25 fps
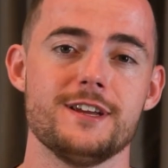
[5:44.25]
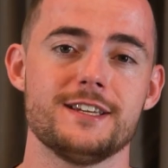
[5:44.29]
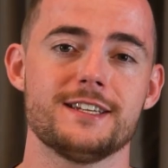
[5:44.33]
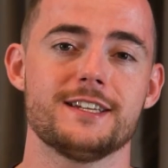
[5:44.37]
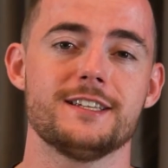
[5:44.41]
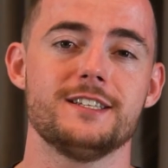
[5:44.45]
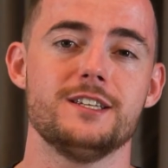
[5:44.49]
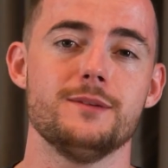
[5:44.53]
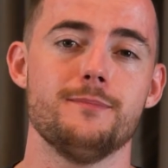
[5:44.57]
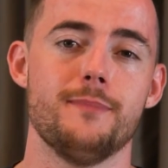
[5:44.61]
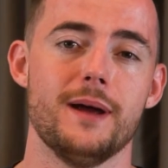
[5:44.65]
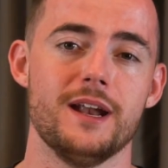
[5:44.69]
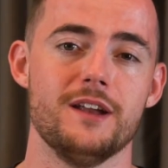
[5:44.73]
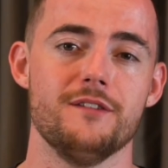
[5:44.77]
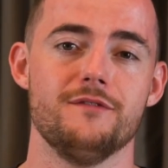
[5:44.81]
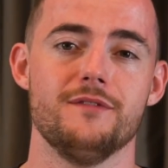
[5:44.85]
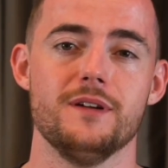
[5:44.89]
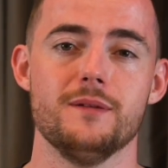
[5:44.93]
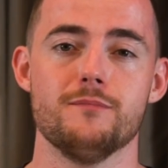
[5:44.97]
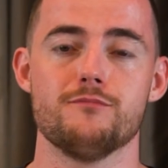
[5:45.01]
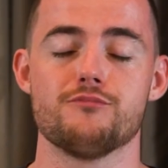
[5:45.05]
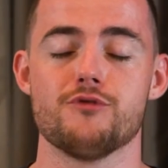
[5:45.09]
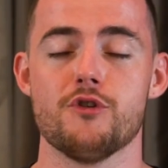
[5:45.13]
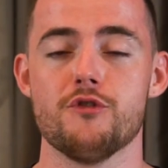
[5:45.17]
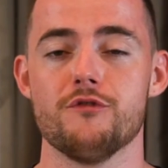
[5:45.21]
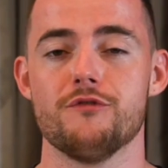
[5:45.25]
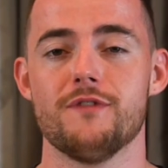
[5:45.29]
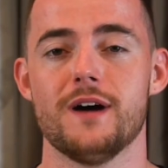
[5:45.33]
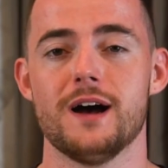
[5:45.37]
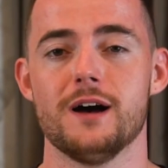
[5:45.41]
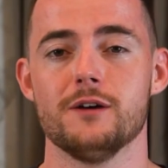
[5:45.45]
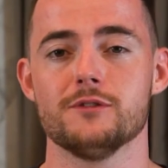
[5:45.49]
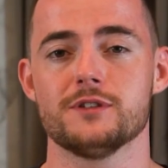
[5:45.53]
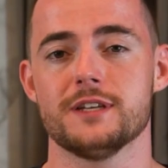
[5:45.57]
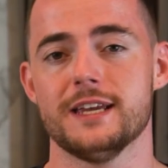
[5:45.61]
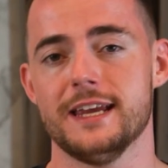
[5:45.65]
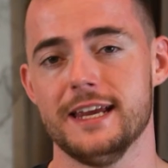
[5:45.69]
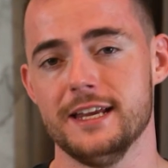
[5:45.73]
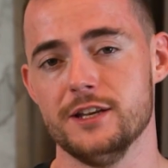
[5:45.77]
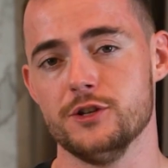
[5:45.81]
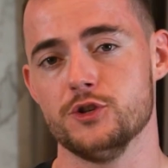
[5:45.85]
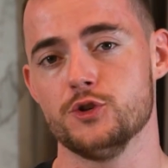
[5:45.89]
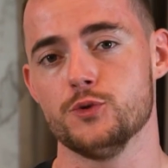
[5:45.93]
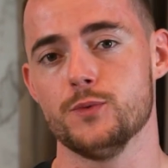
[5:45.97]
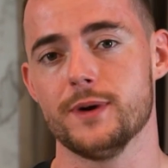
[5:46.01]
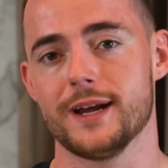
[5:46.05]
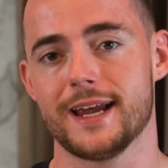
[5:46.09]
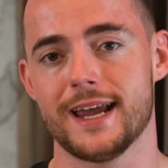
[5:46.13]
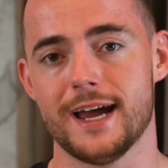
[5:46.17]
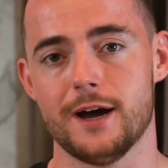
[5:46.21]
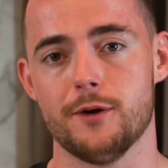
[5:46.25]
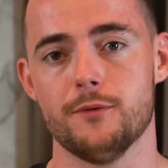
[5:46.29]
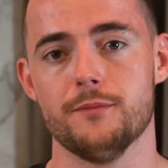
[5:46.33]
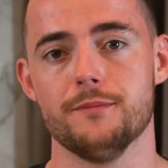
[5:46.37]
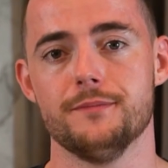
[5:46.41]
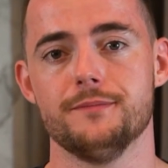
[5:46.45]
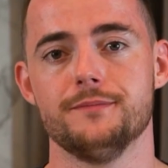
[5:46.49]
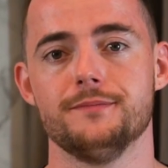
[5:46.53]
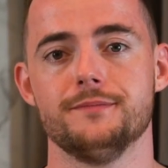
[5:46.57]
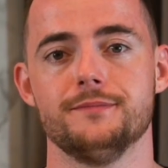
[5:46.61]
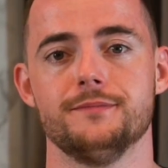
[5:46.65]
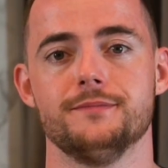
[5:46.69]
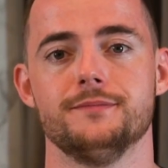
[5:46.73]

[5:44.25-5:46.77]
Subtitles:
risk-to-benefit profiles into account.